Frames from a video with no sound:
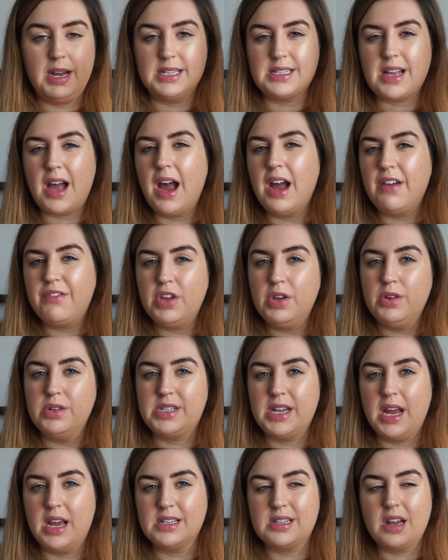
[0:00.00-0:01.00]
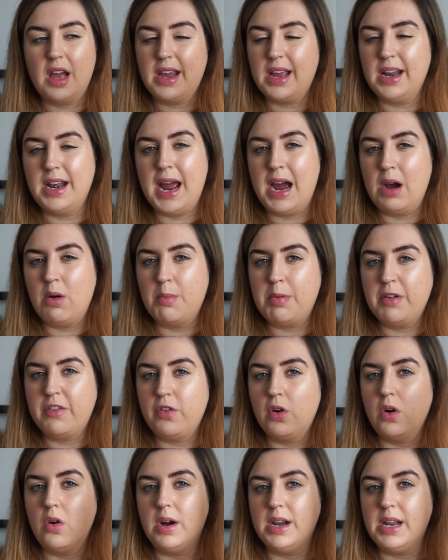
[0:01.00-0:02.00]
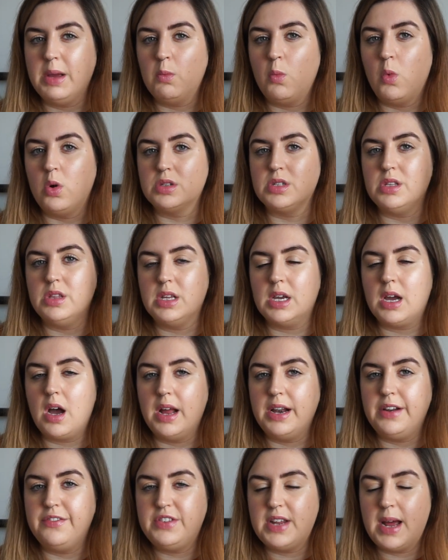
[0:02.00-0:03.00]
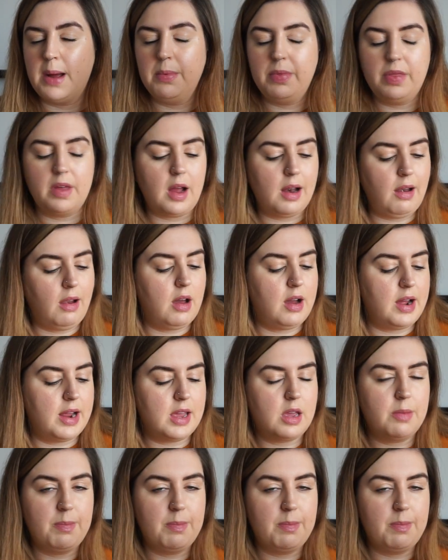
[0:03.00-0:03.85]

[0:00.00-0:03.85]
I have used it as like an hour before, and it wasn't the kind of depth that I like,